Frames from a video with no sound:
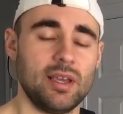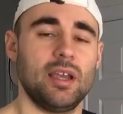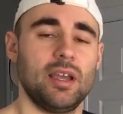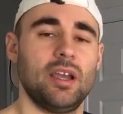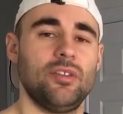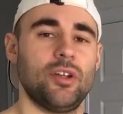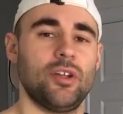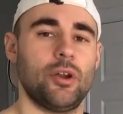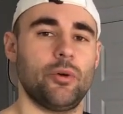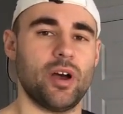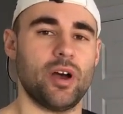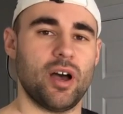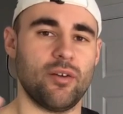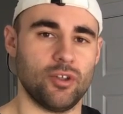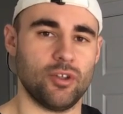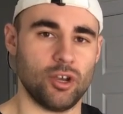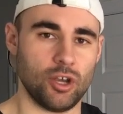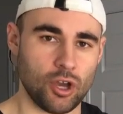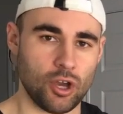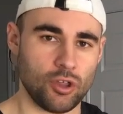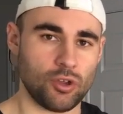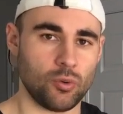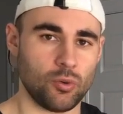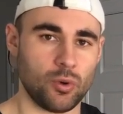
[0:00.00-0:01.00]
And then I'll have
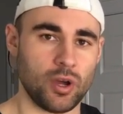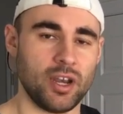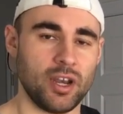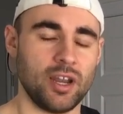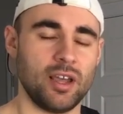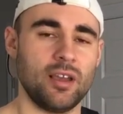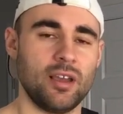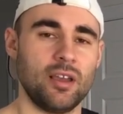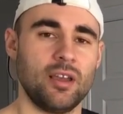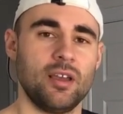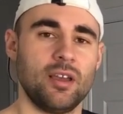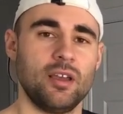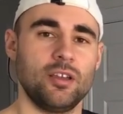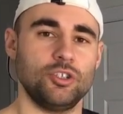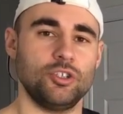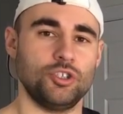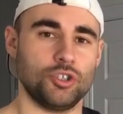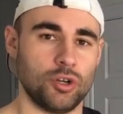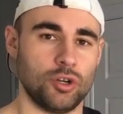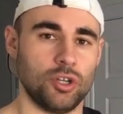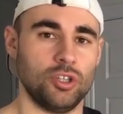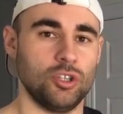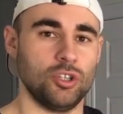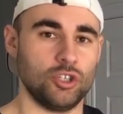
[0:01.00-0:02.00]
another one
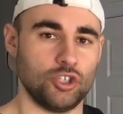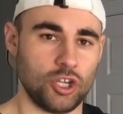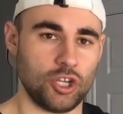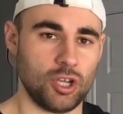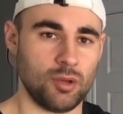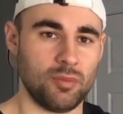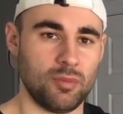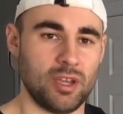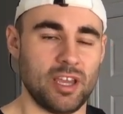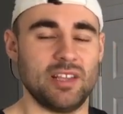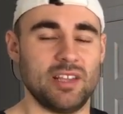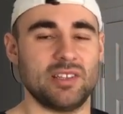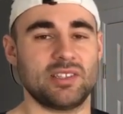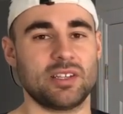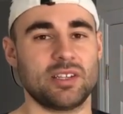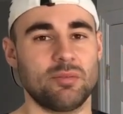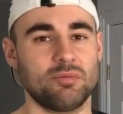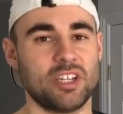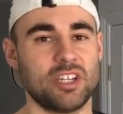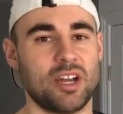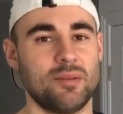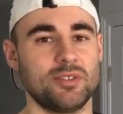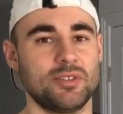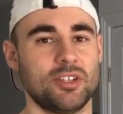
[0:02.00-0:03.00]
during the gym. And
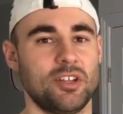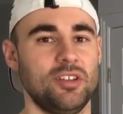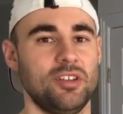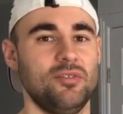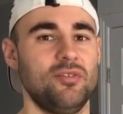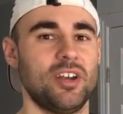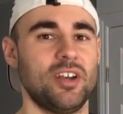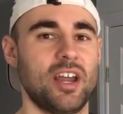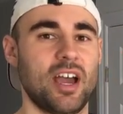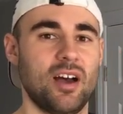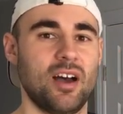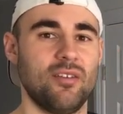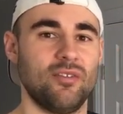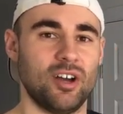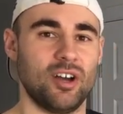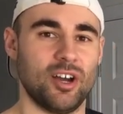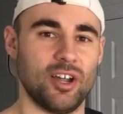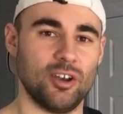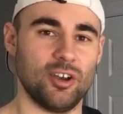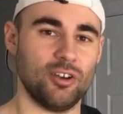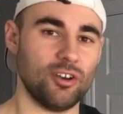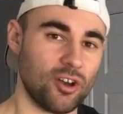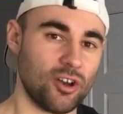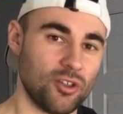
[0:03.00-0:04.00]
sometimes I'll even have
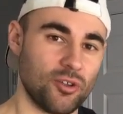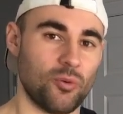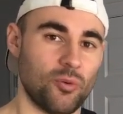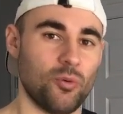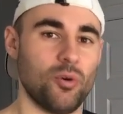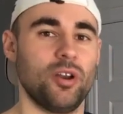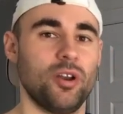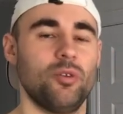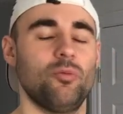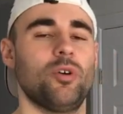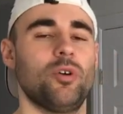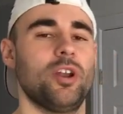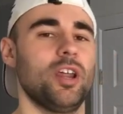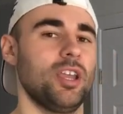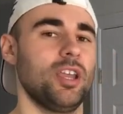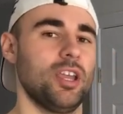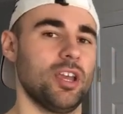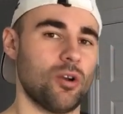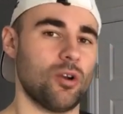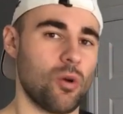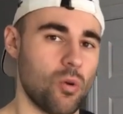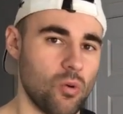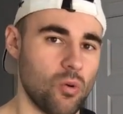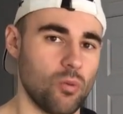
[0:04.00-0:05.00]
another one when I get
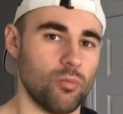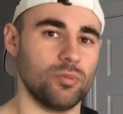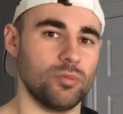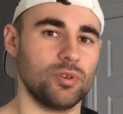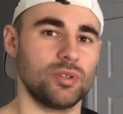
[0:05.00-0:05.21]
home.